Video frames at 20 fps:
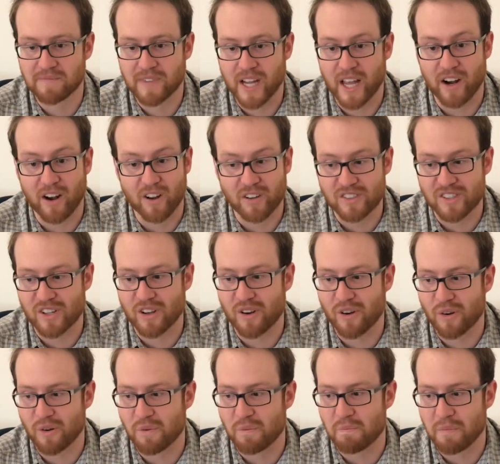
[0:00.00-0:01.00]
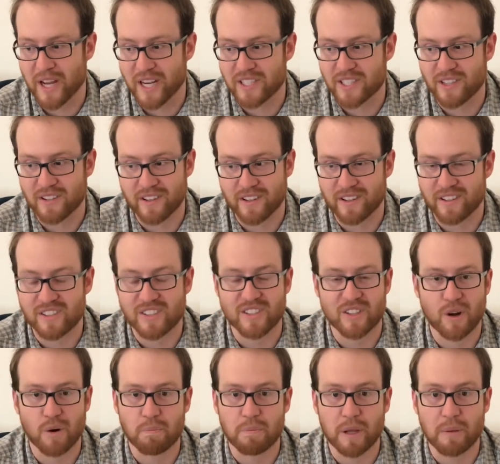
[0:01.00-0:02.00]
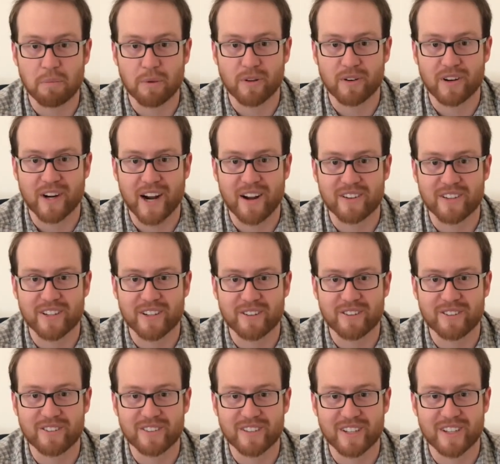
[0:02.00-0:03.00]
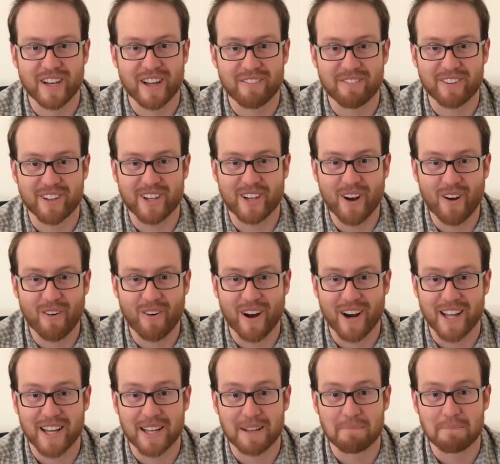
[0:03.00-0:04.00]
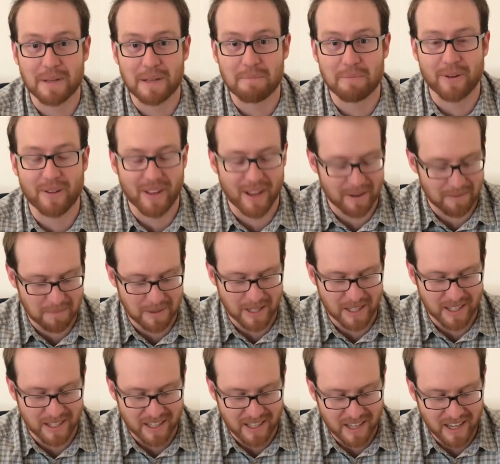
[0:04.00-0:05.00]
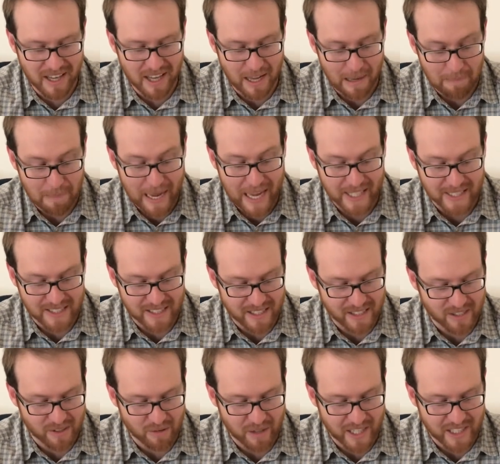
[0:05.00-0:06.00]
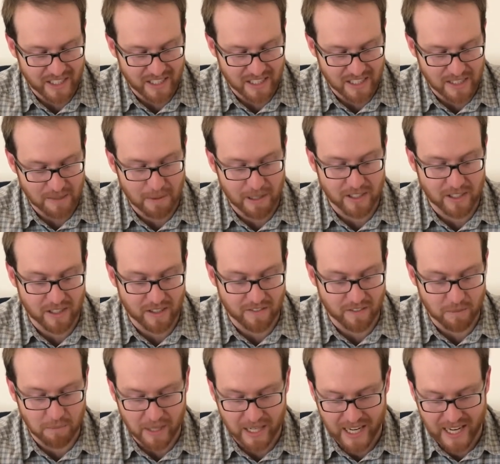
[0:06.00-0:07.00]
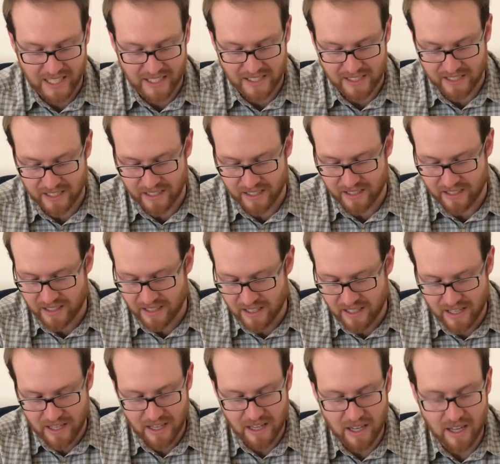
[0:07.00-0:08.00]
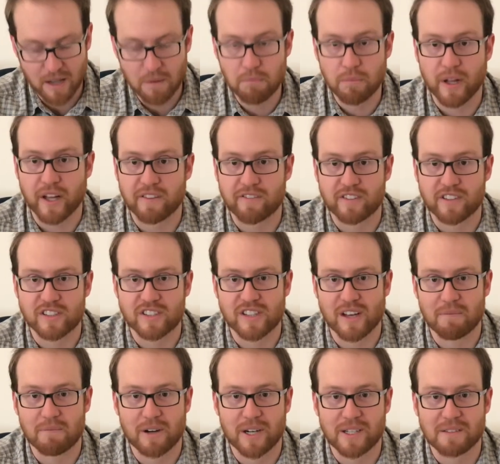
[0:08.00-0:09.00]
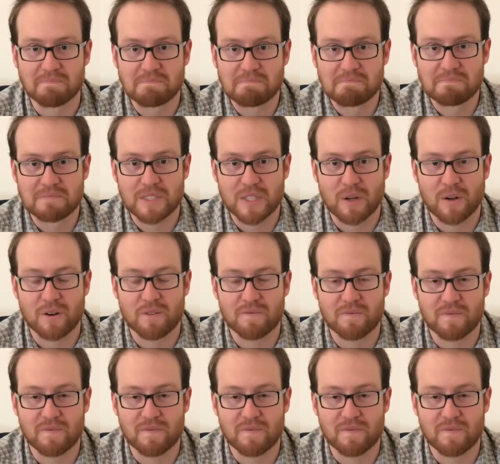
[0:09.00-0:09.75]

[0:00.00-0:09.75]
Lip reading: And also make sure that there's no people around you. You definitely don't want to hit people. That'd be a bad situation, especially if you've been asked to play for someone. So